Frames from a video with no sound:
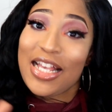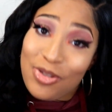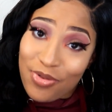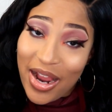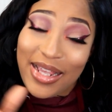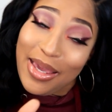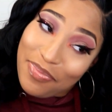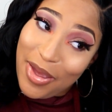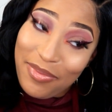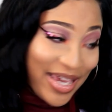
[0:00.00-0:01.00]
That's right,
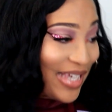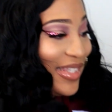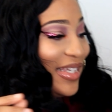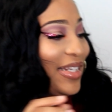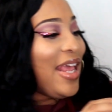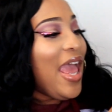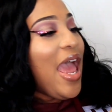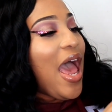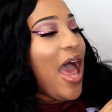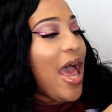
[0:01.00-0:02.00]
keep them guessing.
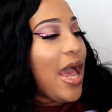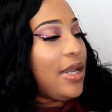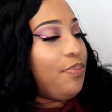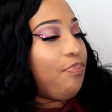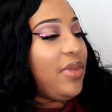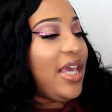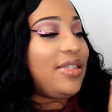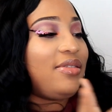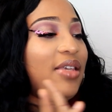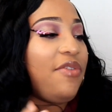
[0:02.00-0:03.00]
And
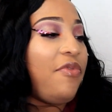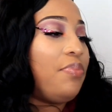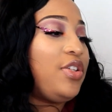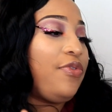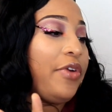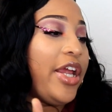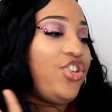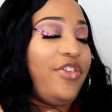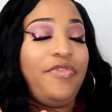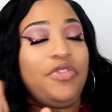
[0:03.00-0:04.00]
it's safe up to
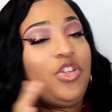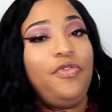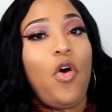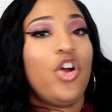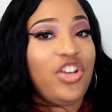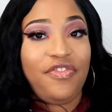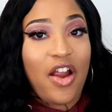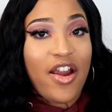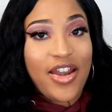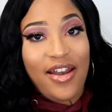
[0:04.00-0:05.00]
350 to 400
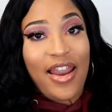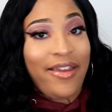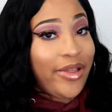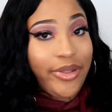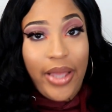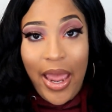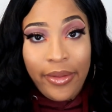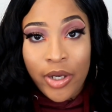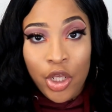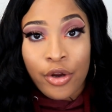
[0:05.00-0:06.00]
Fahrenheit. Like,
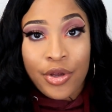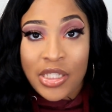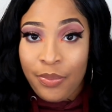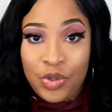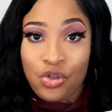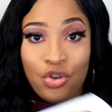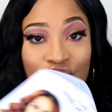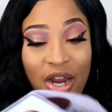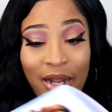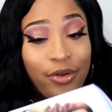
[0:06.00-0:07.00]
I don't know, you're a risky person,
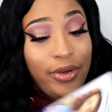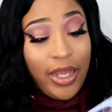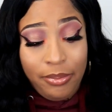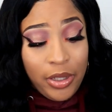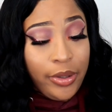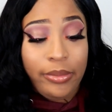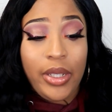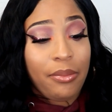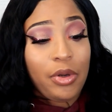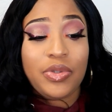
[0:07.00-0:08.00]
you'll try that, go ahead, but not
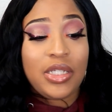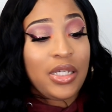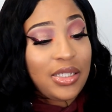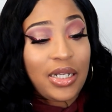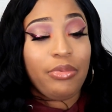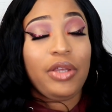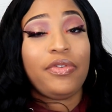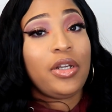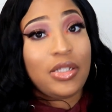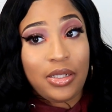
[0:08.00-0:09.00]
me. I'm not putting heat in that wig
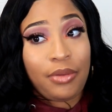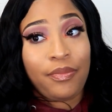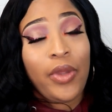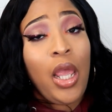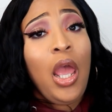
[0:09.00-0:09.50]
for nothing.